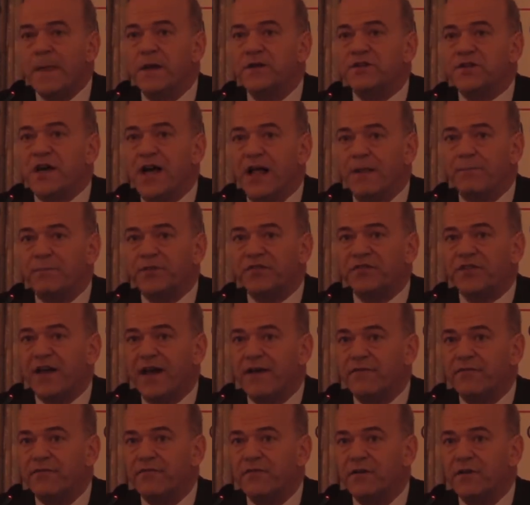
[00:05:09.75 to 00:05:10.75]
to help us
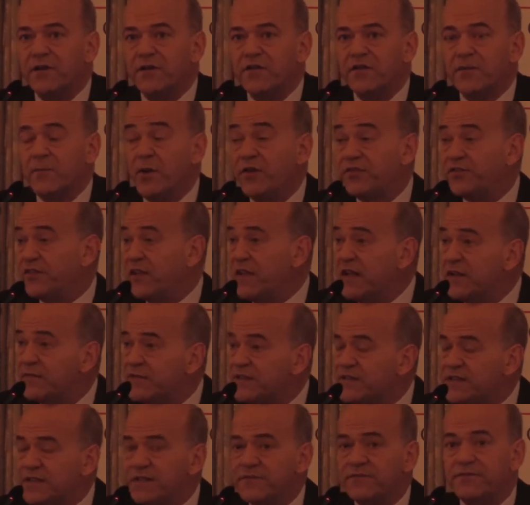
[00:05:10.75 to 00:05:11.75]
have the most
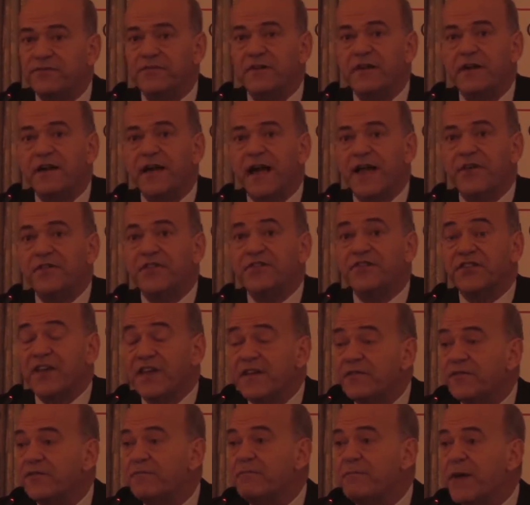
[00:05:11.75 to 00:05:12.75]
innovative and
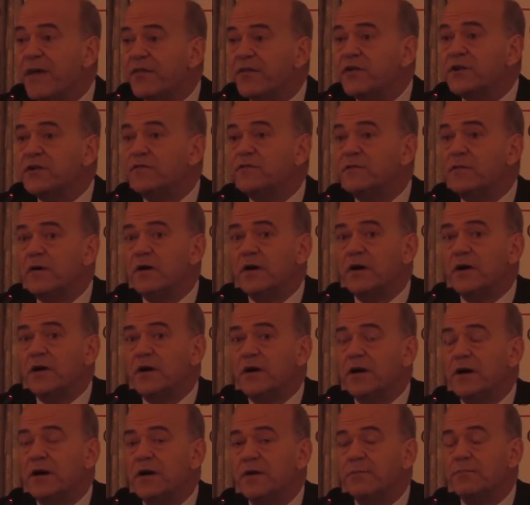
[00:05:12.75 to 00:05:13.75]
safe method
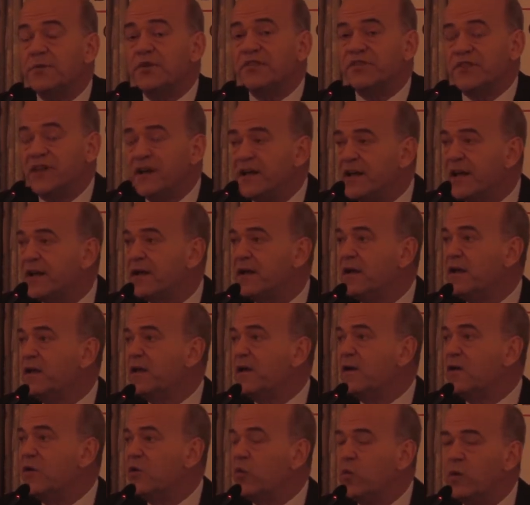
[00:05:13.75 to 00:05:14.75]
of proceeding
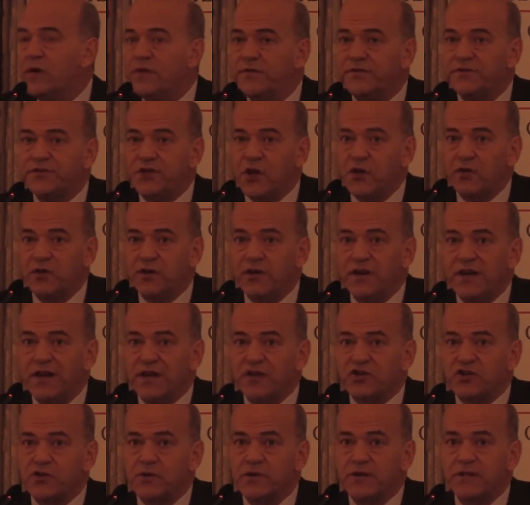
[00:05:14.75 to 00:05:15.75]
with token
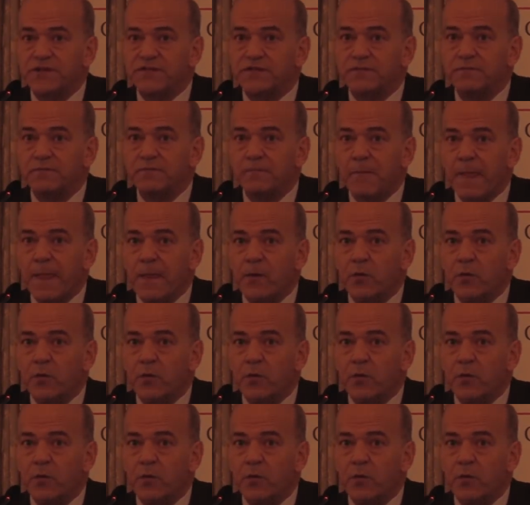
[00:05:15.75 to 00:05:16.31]
issuers,